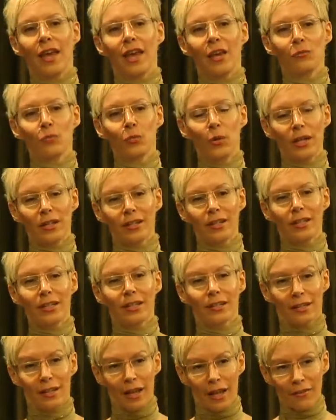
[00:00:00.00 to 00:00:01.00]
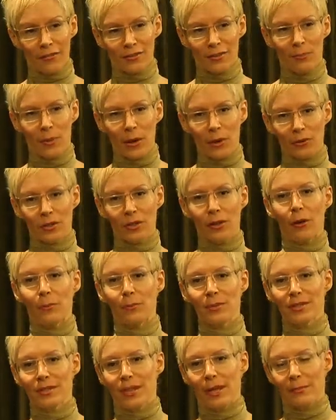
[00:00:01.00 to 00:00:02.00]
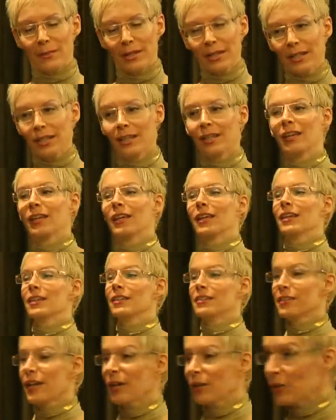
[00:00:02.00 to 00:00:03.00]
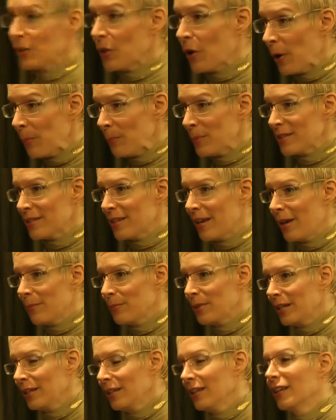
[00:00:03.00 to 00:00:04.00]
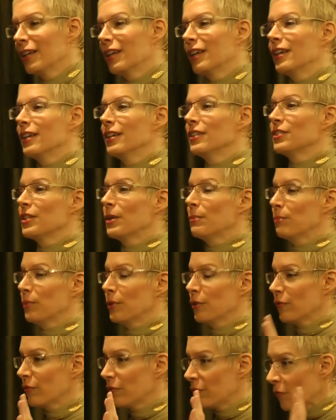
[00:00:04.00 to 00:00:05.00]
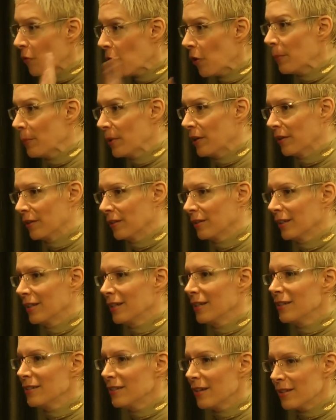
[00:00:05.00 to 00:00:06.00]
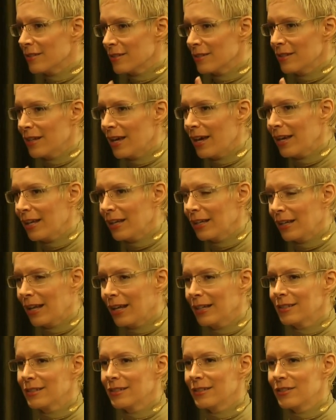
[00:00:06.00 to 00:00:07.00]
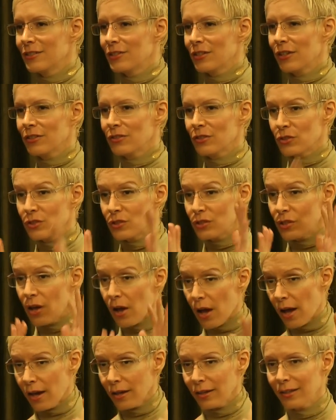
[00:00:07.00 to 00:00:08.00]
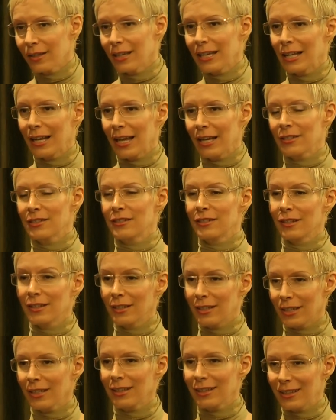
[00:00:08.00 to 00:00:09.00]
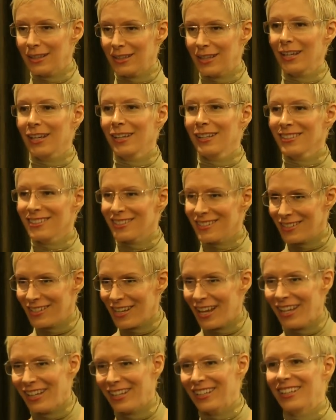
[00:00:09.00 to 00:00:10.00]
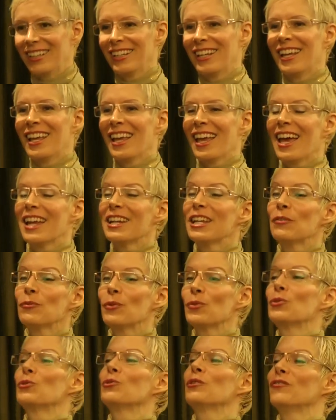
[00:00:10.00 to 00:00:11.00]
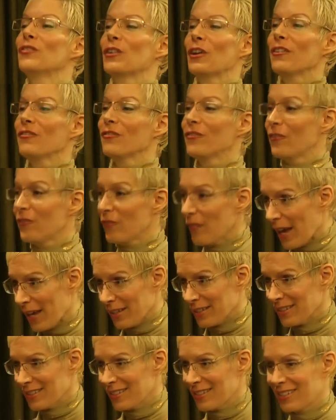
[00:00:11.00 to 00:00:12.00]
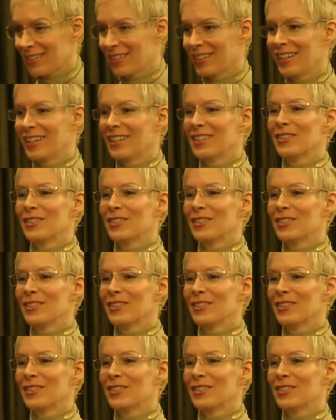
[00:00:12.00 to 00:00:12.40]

And what he loves about Karuppaswamy is that Karuppaswamy is a performer. He does not like to just talk, he likes to get things done, and he will do it very fast.